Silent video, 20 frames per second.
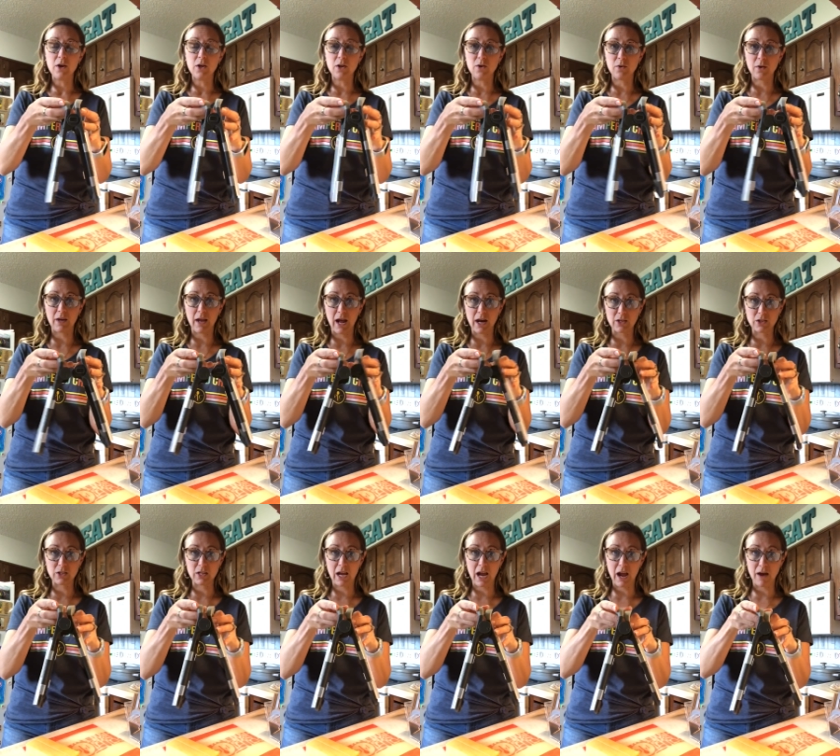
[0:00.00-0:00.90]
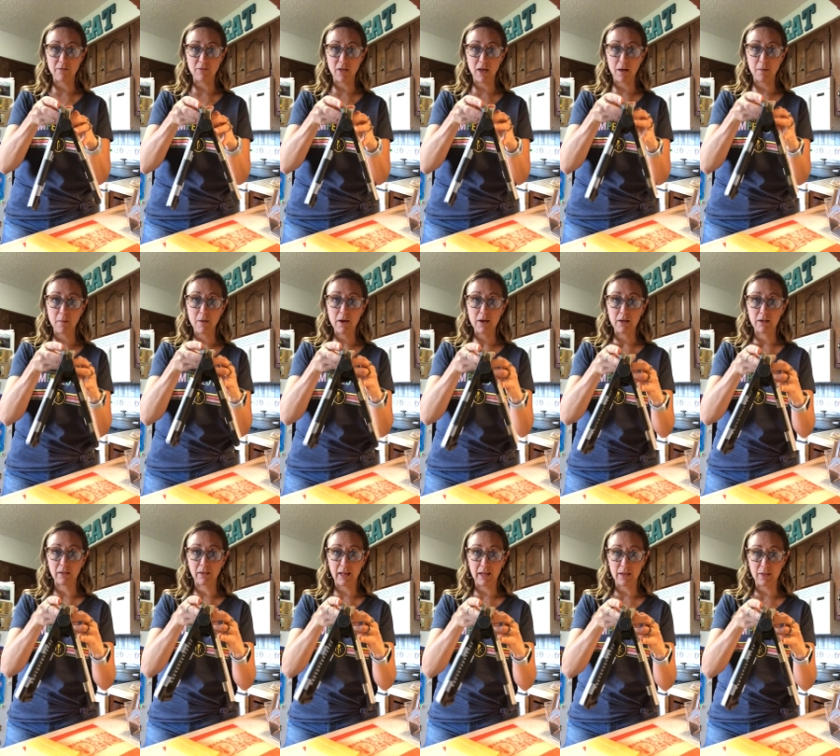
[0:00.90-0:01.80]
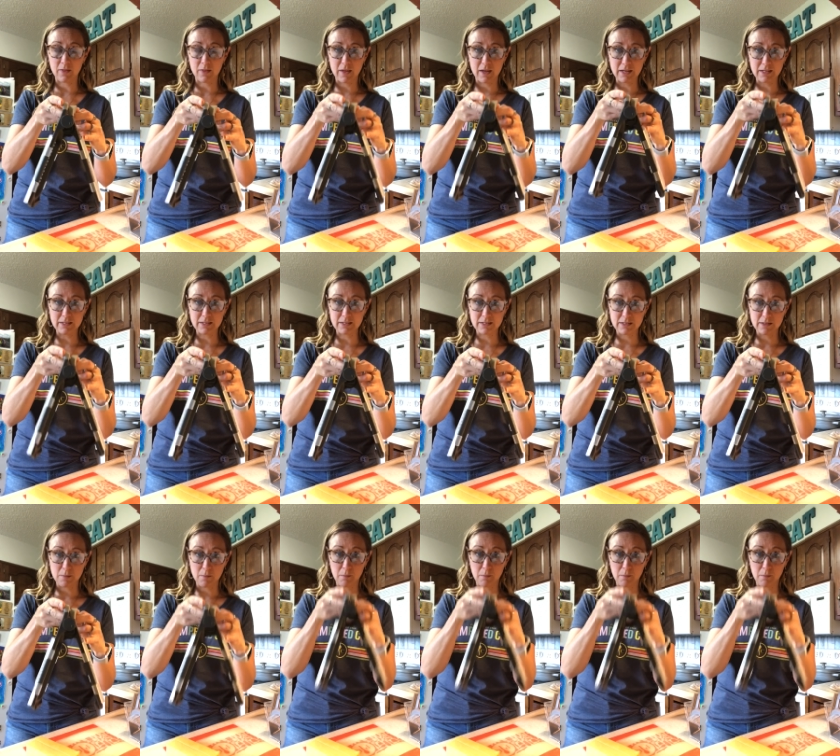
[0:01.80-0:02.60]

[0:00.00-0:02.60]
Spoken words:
You can actually have them like this,